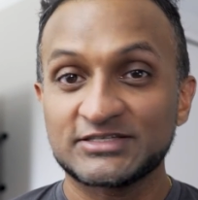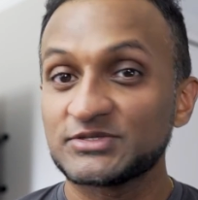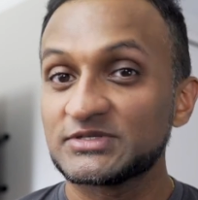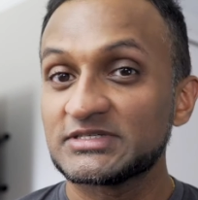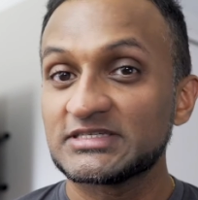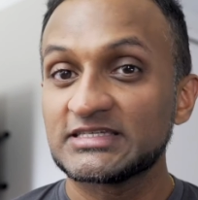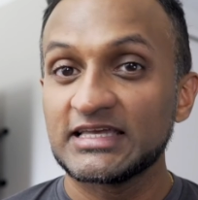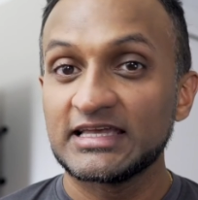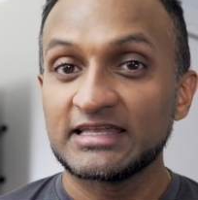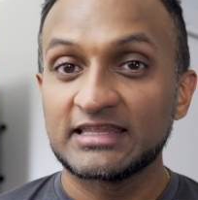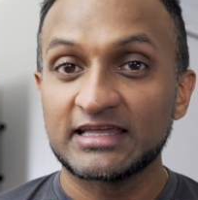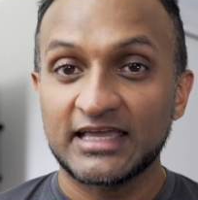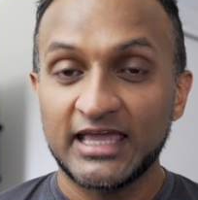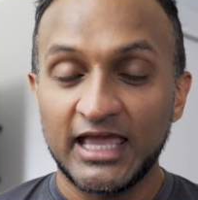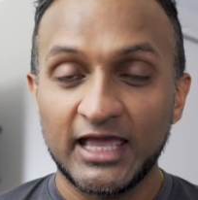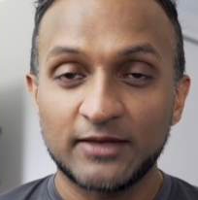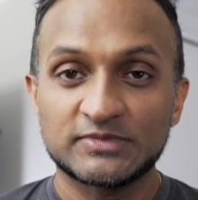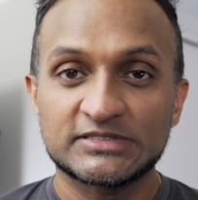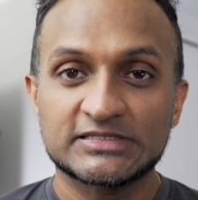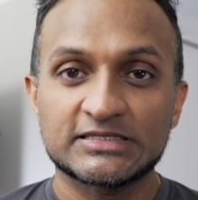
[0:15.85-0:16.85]
to see the
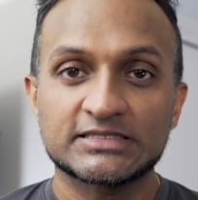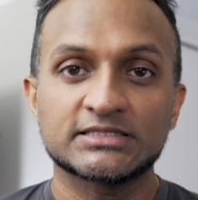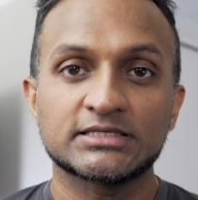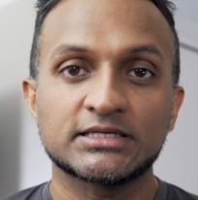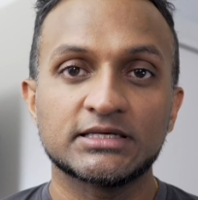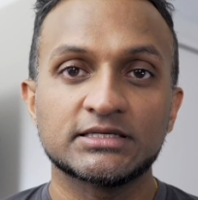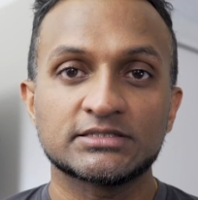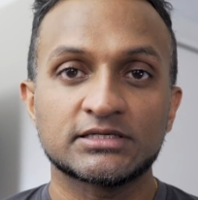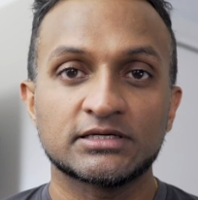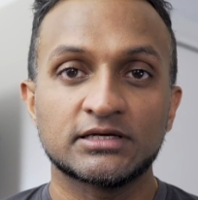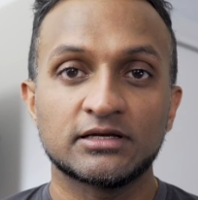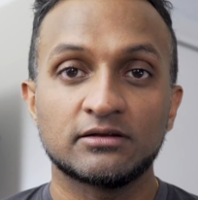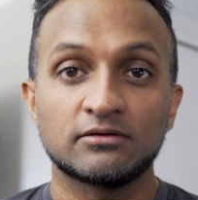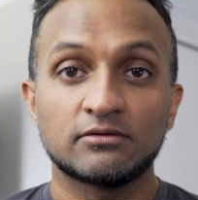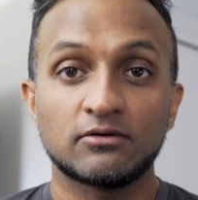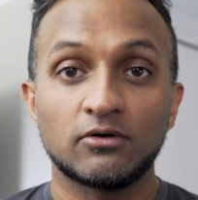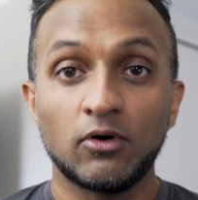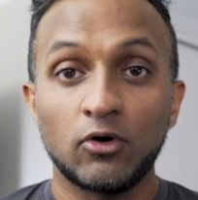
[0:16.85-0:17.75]
games this season,